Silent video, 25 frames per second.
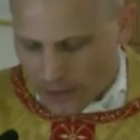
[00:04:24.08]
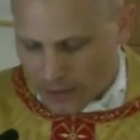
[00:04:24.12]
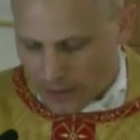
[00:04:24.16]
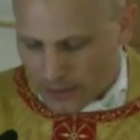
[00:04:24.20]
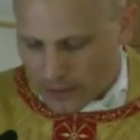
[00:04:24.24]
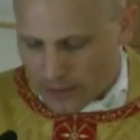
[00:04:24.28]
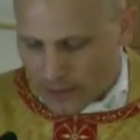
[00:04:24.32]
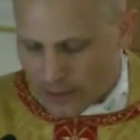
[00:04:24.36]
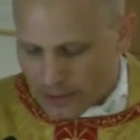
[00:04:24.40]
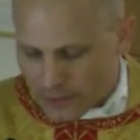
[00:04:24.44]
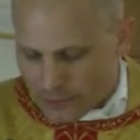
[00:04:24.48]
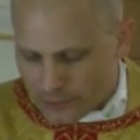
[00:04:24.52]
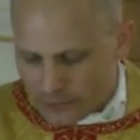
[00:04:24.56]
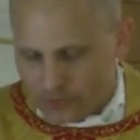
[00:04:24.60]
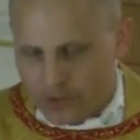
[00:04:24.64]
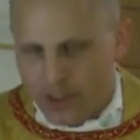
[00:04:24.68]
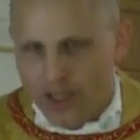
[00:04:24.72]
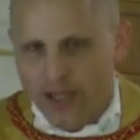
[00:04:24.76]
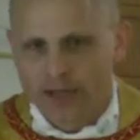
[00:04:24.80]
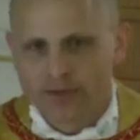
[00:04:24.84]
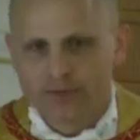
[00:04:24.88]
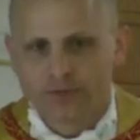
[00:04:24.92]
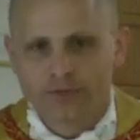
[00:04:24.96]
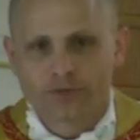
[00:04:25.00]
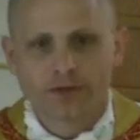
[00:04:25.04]
can in his
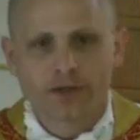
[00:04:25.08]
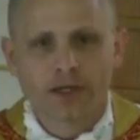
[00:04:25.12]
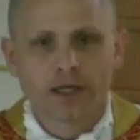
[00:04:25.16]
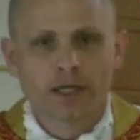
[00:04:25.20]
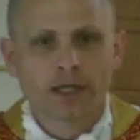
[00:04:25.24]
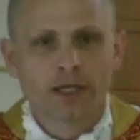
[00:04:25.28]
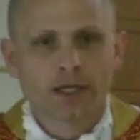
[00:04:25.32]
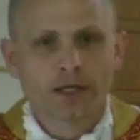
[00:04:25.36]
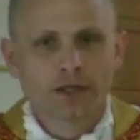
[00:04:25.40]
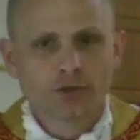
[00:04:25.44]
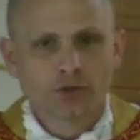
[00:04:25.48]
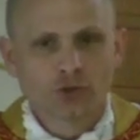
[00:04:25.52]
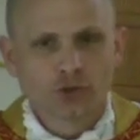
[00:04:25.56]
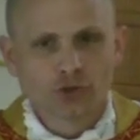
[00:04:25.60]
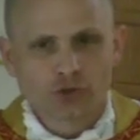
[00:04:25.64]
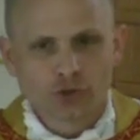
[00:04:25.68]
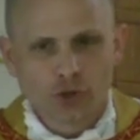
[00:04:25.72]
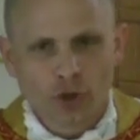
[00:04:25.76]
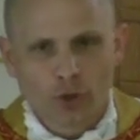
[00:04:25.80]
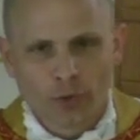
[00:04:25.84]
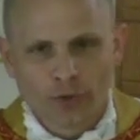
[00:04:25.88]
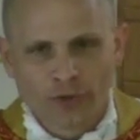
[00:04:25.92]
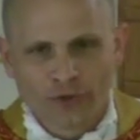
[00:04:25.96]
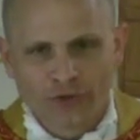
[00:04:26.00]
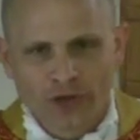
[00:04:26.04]
life to
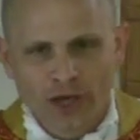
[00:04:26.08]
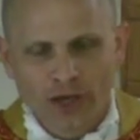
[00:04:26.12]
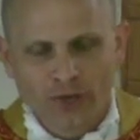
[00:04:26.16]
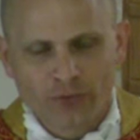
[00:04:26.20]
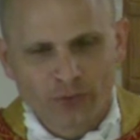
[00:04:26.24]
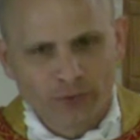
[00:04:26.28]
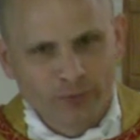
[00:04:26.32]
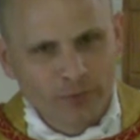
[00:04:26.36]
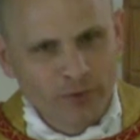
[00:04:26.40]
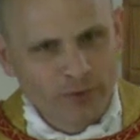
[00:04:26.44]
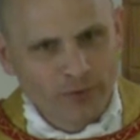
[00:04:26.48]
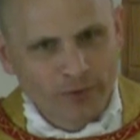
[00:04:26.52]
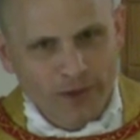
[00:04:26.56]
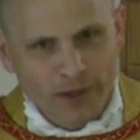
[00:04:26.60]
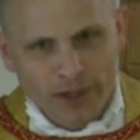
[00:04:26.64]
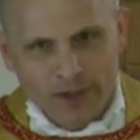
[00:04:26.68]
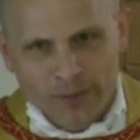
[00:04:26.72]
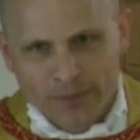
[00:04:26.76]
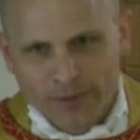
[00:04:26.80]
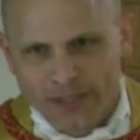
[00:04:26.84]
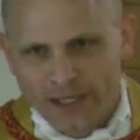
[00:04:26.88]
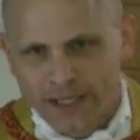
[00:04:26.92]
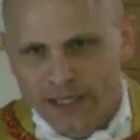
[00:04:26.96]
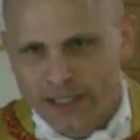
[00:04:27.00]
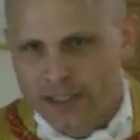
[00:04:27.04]
show us that from the
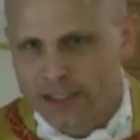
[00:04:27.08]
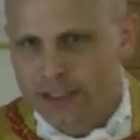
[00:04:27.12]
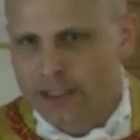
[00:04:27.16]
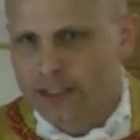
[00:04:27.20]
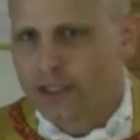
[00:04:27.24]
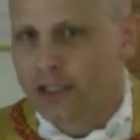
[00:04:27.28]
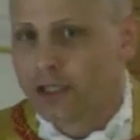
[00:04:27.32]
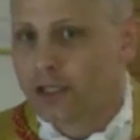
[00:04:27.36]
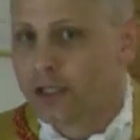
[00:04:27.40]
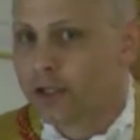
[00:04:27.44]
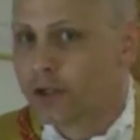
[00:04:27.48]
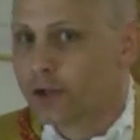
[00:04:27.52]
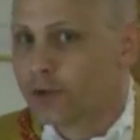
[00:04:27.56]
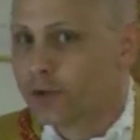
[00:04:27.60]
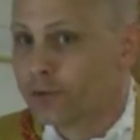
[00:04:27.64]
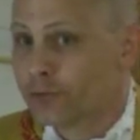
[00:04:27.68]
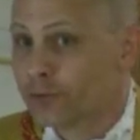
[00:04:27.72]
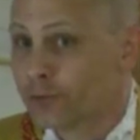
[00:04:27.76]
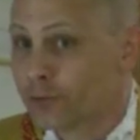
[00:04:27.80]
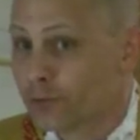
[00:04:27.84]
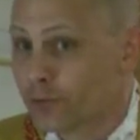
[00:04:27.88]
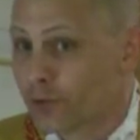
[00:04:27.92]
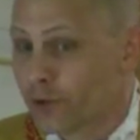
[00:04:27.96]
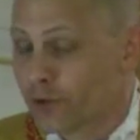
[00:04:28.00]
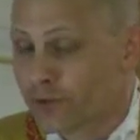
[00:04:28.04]
very beginning
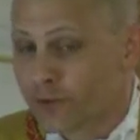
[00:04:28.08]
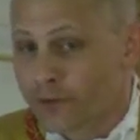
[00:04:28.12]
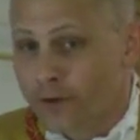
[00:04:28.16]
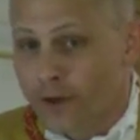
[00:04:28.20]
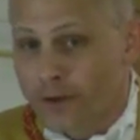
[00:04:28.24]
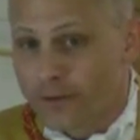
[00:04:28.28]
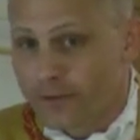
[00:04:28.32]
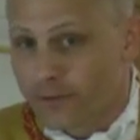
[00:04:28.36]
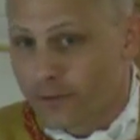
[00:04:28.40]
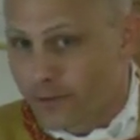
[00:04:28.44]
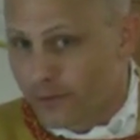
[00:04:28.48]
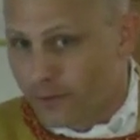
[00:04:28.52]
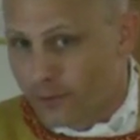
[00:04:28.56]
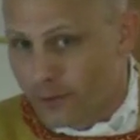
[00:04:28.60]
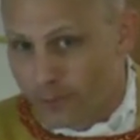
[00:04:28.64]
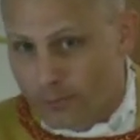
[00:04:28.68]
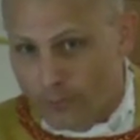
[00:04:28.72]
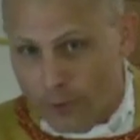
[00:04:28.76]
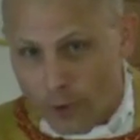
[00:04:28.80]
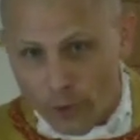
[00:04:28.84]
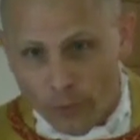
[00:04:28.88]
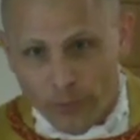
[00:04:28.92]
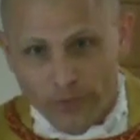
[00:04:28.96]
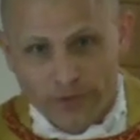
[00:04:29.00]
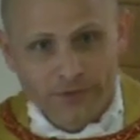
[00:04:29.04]
to
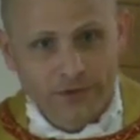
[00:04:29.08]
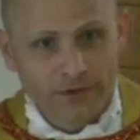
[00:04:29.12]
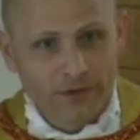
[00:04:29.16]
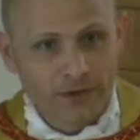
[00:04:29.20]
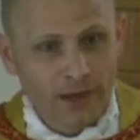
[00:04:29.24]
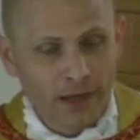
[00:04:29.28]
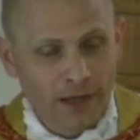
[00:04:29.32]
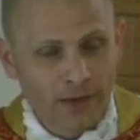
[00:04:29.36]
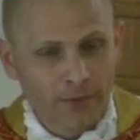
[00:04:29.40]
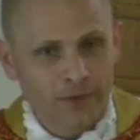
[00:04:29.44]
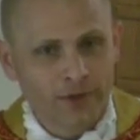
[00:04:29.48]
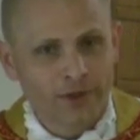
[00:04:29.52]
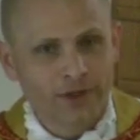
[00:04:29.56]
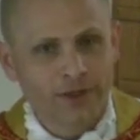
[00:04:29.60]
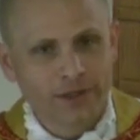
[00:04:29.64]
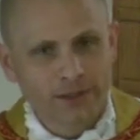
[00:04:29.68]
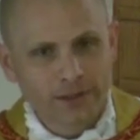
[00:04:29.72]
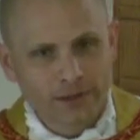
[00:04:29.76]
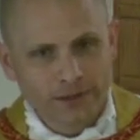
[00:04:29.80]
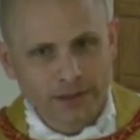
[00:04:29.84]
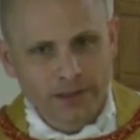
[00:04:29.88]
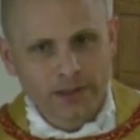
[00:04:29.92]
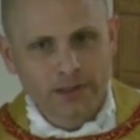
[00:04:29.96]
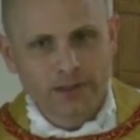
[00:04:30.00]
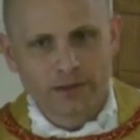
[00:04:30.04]
the moment today where
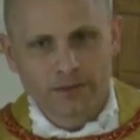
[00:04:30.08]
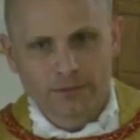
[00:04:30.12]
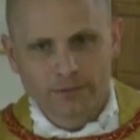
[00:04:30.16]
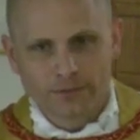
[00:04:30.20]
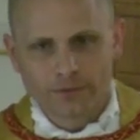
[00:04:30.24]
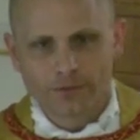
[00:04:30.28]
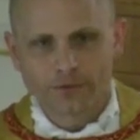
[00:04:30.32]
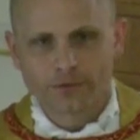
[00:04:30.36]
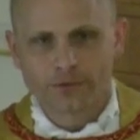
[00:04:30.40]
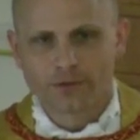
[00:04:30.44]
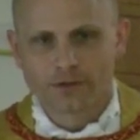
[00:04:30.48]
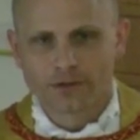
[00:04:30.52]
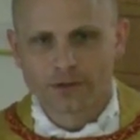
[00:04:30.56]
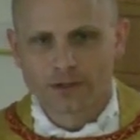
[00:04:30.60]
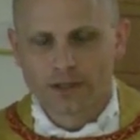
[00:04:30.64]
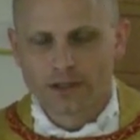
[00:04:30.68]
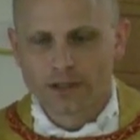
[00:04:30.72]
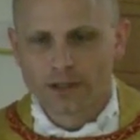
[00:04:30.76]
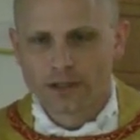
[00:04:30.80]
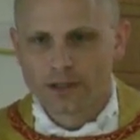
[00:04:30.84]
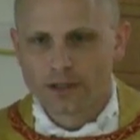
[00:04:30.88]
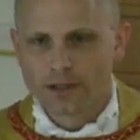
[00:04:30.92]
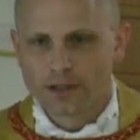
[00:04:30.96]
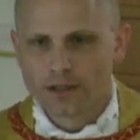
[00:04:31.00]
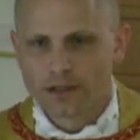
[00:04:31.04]
he leaves.
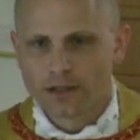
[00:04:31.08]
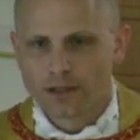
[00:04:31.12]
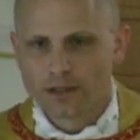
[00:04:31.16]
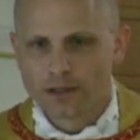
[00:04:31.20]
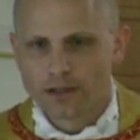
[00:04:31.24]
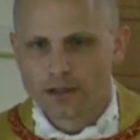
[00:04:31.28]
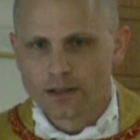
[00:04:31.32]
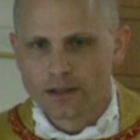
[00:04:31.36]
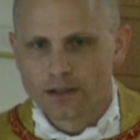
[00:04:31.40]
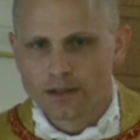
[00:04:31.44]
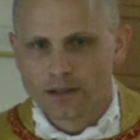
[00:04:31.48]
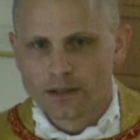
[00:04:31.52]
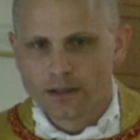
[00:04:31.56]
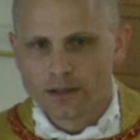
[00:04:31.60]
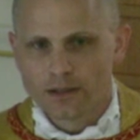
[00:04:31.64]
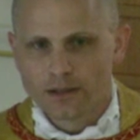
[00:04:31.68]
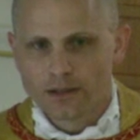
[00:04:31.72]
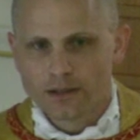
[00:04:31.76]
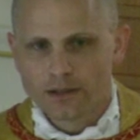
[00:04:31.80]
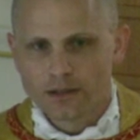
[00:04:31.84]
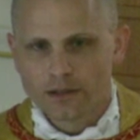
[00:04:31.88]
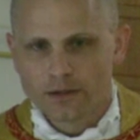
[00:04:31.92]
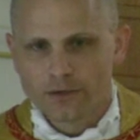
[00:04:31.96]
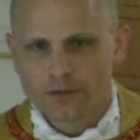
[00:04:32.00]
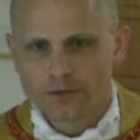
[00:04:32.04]

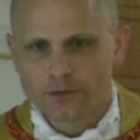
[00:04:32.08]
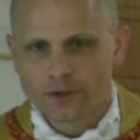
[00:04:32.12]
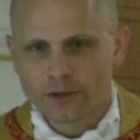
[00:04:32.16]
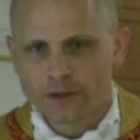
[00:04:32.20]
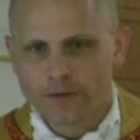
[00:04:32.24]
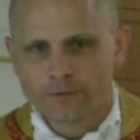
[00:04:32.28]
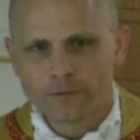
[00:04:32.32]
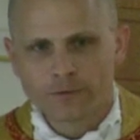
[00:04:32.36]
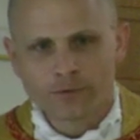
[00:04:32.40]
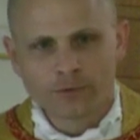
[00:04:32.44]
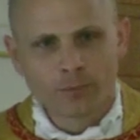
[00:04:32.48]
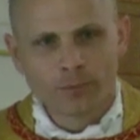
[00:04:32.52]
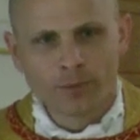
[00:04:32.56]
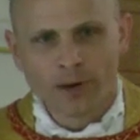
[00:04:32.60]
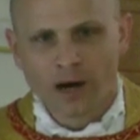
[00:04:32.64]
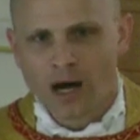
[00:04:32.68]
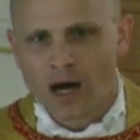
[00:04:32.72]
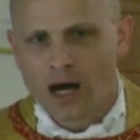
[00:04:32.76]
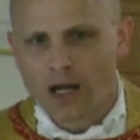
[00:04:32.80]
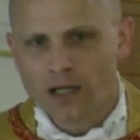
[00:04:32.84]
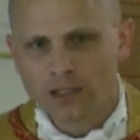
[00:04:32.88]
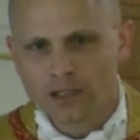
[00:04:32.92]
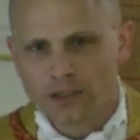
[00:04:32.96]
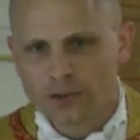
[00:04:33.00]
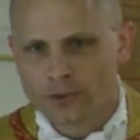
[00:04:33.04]
He's saying this
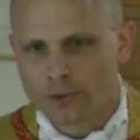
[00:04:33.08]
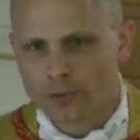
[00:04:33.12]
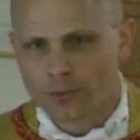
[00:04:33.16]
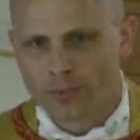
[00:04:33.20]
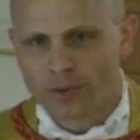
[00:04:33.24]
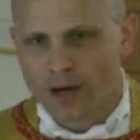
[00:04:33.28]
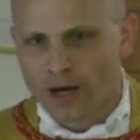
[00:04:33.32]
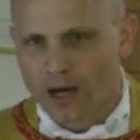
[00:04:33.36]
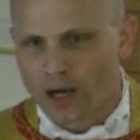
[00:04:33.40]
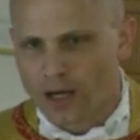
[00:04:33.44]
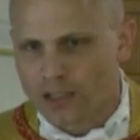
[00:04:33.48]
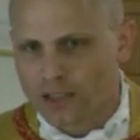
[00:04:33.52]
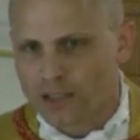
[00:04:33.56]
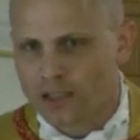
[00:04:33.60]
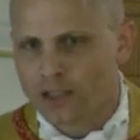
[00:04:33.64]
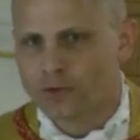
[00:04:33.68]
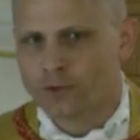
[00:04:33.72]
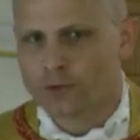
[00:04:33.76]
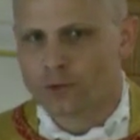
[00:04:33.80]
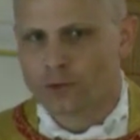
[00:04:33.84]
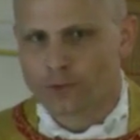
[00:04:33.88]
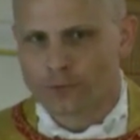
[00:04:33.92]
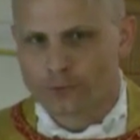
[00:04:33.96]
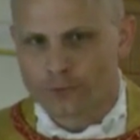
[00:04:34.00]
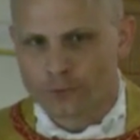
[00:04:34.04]
body, your
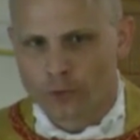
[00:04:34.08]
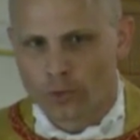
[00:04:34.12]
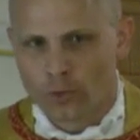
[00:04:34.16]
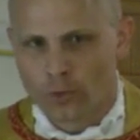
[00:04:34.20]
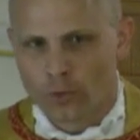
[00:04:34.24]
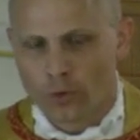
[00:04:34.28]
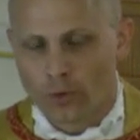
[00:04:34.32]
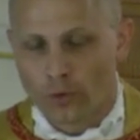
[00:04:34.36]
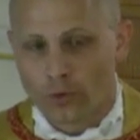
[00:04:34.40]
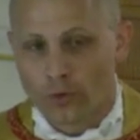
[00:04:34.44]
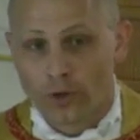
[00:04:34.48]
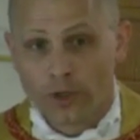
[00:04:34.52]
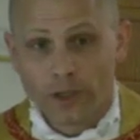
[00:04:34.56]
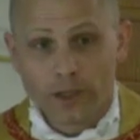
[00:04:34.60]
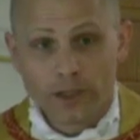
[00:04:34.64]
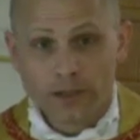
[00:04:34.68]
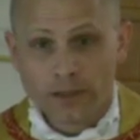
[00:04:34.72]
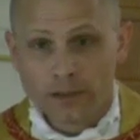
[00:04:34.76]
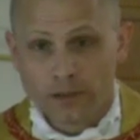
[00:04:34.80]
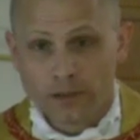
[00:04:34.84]
body and your soul,